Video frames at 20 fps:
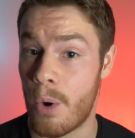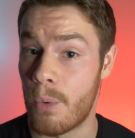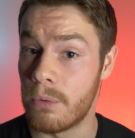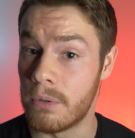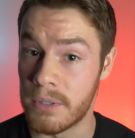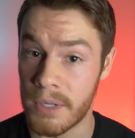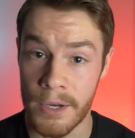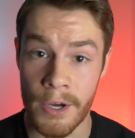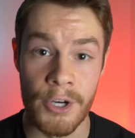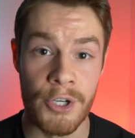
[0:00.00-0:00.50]

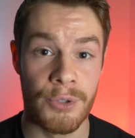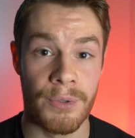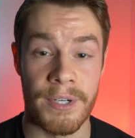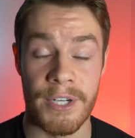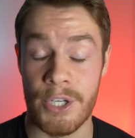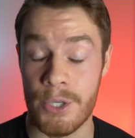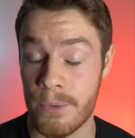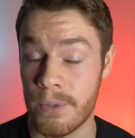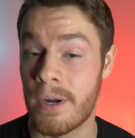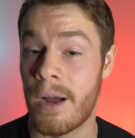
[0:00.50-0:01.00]
luxury
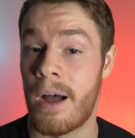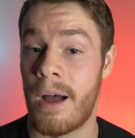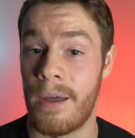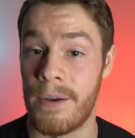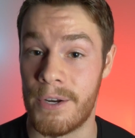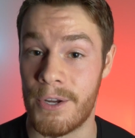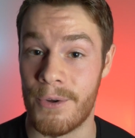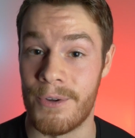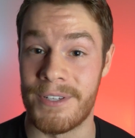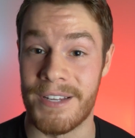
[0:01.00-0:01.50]
new
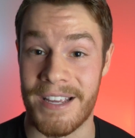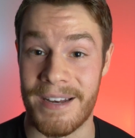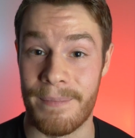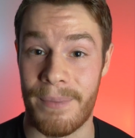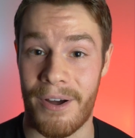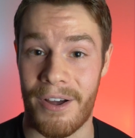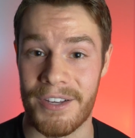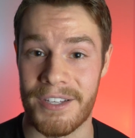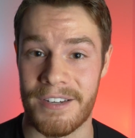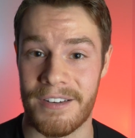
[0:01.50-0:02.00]
condos in
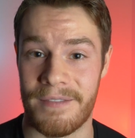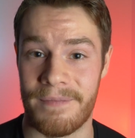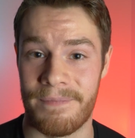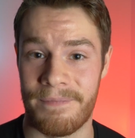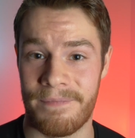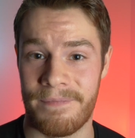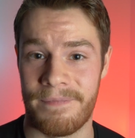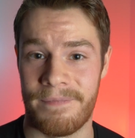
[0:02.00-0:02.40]
Boston.